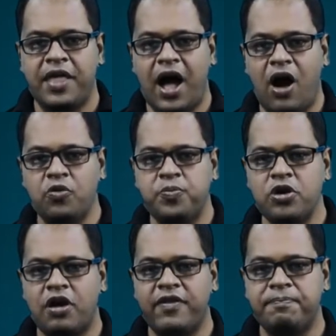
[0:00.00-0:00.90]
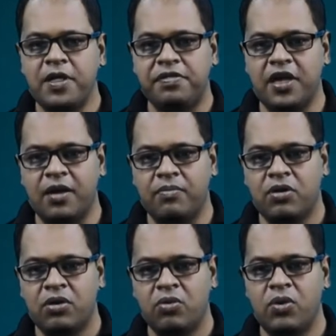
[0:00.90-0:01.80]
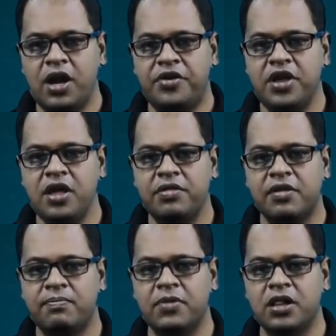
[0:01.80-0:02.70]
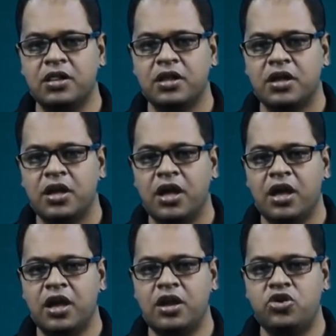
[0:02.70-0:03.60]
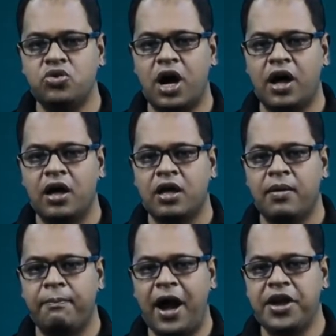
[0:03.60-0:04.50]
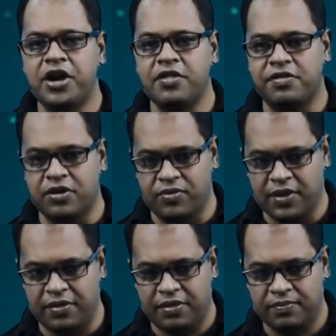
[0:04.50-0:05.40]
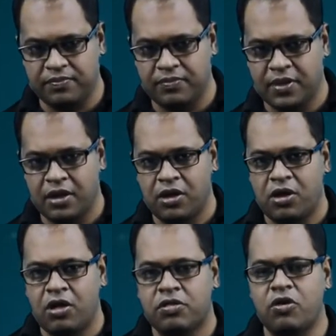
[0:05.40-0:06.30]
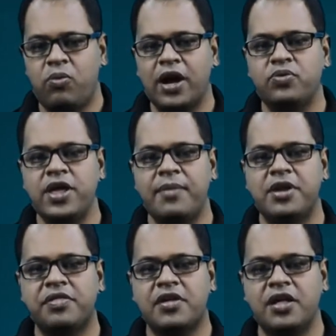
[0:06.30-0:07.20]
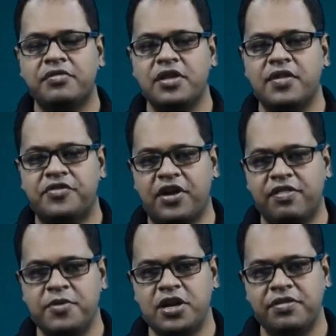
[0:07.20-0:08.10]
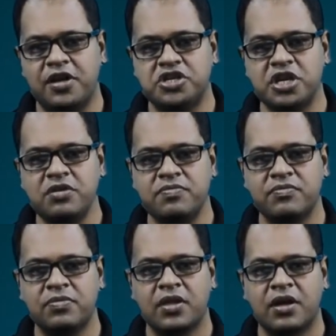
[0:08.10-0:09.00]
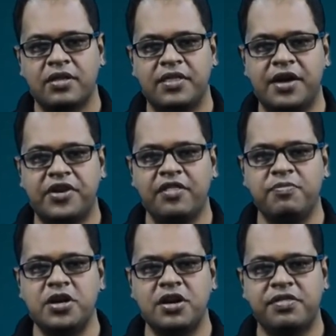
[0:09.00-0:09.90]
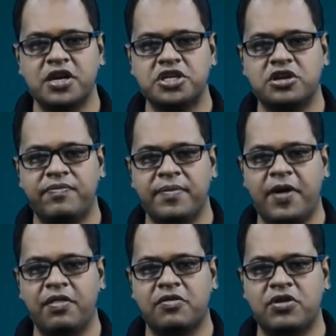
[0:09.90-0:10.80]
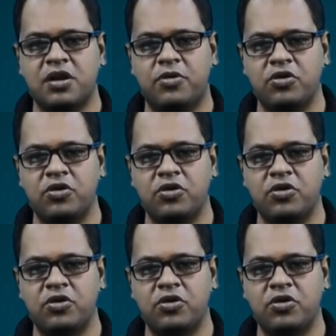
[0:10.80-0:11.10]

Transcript: The output of a PCM will reassemble into a binary sequence. So what we have discussed in the transmitter section? The transmitter section of a pulse-coded